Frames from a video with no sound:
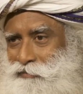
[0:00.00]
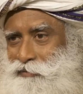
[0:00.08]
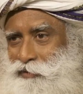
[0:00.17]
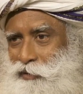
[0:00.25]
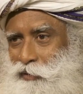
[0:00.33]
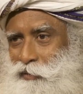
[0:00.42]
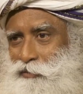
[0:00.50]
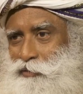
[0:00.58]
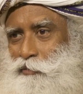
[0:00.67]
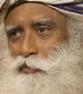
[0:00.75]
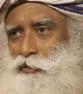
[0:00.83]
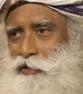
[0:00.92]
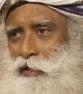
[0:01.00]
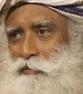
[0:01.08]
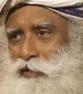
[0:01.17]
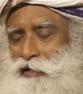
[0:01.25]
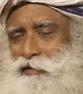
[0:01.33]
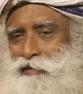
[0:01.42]
you put
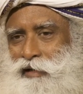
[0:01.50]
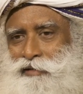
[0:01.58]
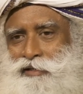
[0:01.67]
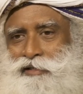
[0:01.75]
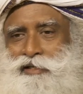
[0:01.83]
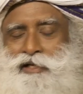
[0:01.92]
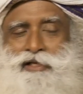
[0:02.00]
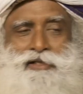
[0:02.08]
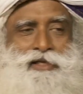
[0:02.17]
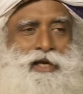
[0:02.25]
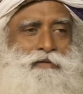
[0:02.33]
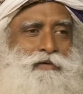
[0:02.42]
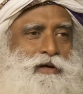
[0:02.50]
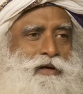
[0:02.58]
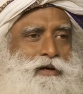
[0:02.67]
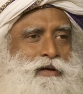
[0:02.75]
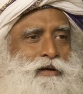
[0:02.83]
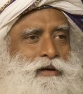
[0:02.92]
something as a
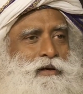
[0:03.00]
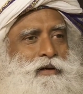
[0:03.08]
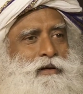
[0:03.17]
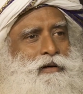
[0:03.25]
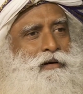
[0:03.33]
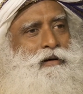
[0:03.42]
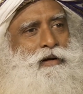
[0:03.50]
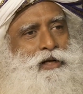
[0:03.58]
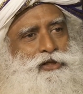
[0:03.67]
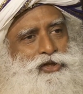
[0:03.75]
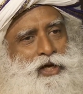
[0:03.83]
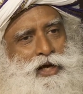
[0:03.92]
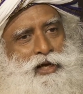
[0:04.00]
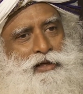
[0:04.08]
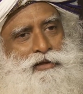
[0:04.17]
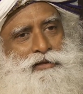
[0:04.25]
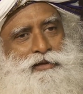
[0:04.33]
screensaver, or a chant,